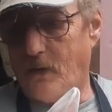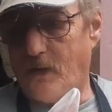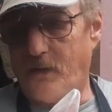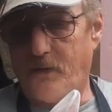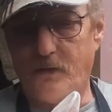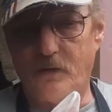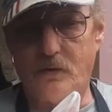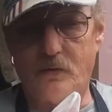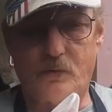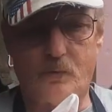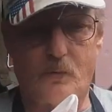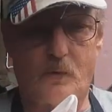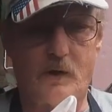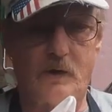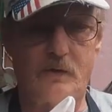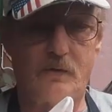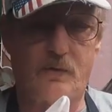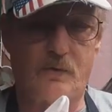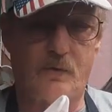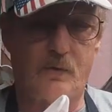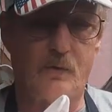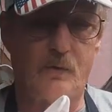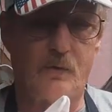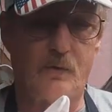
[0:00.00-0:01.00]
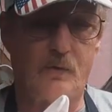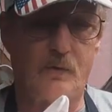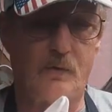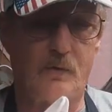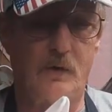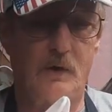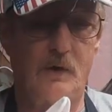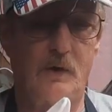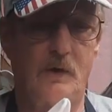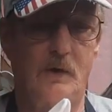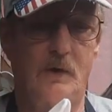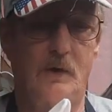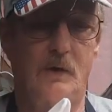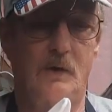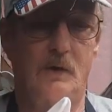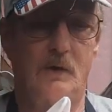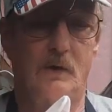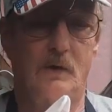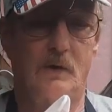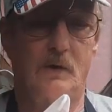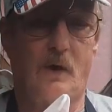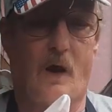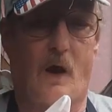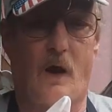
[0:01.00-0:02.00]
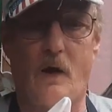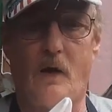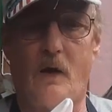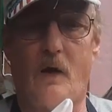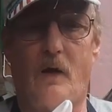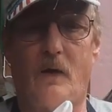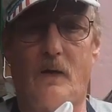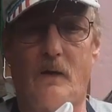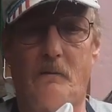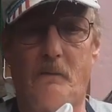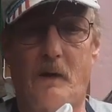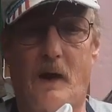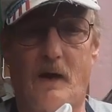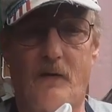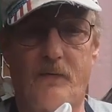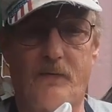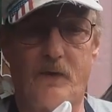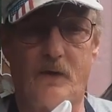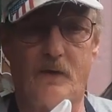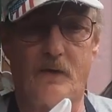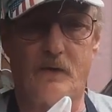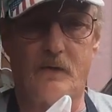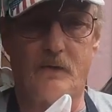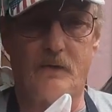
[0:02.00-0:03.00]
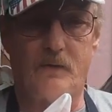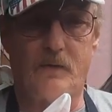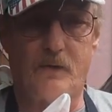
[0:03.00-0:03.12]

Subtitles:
that there's ones who aren't all about the